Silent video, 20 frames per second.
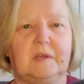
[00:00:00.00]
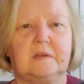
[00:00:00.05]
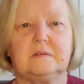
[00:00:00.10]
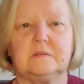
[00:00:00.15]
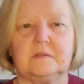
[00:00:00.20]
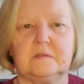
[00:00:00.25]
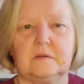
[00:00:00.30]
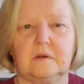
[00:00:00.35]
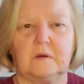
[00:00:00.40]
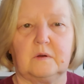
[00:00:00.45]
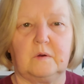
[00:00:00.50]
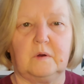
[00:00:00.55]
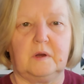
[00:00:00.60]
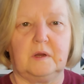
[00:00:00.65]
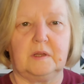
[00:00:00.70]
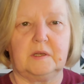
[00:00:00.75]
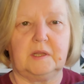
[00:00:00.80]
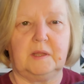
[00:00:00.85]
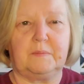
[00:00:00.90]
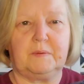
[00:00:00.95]
it's not
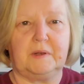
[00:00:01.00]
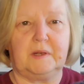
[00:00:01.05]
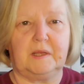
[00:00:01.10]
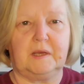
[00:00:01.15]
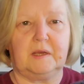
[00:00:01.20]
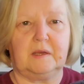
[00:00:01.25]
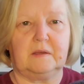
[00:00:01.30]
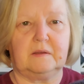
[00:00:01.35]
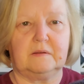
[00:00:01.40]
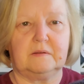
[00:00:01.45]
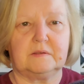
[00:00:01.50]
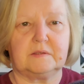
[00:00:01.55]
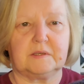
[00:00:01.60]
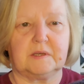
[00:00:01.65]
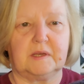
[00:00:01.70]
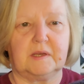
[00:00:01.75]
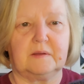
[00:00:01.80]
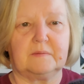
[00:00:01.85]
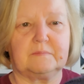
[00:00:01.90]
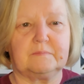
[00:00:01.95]
quite an epaulette, is
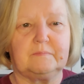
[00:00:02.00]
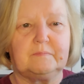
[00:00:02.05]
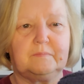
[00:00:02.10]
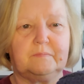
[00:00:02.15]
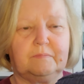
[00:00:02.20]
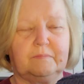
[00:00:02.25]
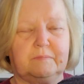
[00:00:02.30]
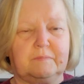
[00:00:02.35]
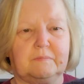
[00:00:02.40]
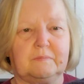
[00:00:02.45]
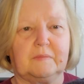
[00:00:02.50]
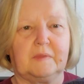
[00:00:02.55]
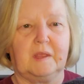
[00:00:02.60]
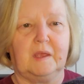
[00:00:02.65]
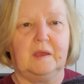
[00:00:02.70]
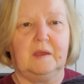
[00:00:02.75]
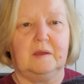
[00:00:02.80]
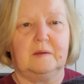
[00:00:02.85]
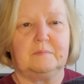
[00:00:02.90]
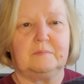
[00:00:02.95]
it,
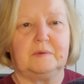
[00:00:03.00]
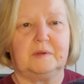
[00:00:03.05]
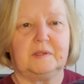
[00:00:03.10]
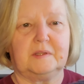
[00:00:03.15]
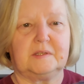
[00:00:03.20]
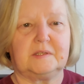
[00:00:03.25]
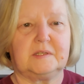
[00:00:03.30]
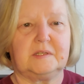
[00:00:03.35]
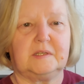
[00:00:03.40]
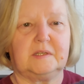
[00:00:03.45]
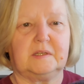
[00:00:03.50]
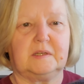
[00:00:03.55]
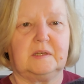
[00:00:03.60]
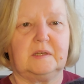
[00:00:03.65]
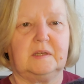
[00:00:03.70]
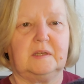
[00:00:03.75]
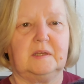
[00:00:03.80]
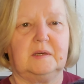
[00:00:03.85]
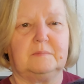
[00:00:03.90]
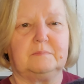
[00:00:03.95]
but this
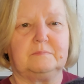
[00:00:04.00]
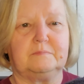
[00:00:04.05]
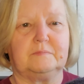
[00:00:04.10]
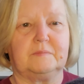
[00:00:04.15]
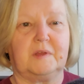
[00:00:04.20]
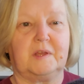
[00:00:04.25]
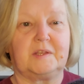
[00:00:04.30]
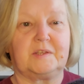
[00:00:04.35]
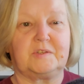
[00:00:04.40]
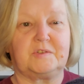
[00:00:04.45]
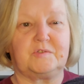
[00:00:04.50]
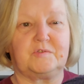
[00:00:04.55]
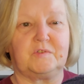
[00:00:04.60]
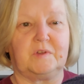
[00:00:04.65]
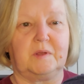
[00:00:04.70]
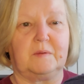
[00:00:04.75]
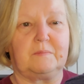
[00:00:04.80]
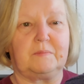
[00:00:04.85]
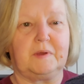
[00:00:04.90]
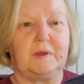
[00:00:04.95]
little
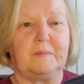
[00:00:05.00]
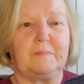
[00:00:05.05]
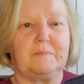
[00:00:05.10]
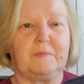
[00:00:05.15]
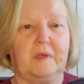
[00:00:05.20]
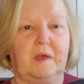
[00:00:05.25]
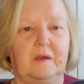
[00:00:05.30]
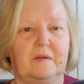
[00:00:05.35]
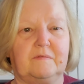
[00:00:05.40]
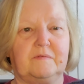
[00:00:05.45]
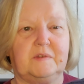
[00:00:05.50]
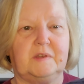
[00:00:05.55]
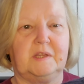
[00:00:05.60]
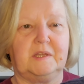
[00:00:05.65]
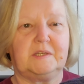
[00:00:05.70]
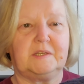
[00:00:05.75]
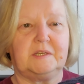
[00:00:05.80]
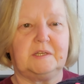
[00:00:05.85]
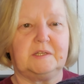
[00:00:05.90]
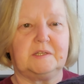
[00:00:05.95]
strip of
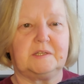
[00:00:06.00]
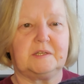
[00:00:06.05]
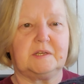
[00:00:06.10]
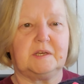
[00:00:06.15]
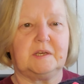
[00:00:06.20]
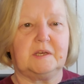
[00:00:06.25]
knitted